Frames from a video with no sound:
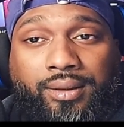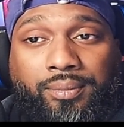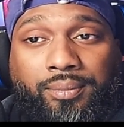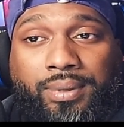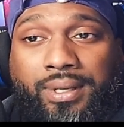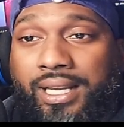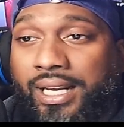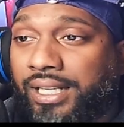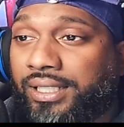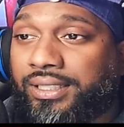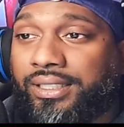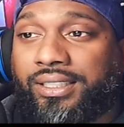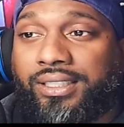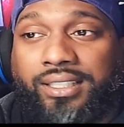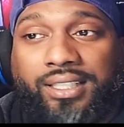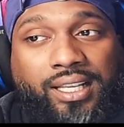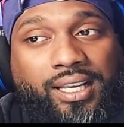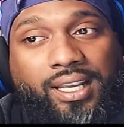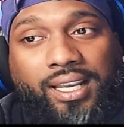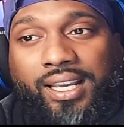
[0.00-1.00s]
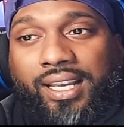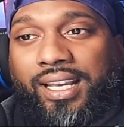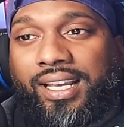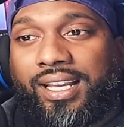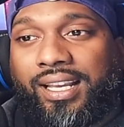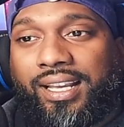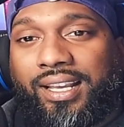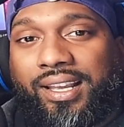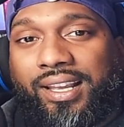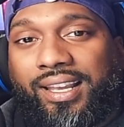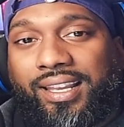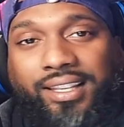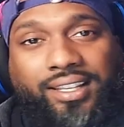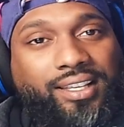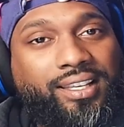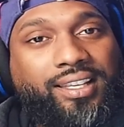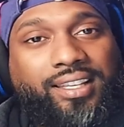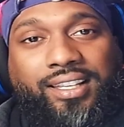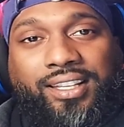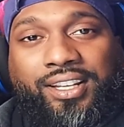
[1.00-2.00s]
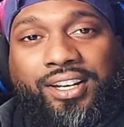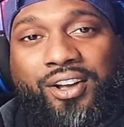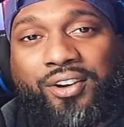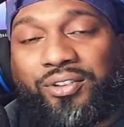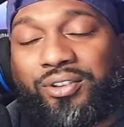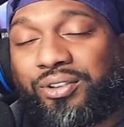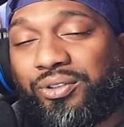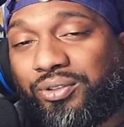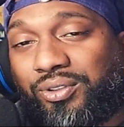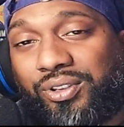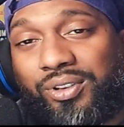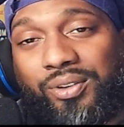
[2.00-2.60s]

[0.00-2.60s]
Because, you know, you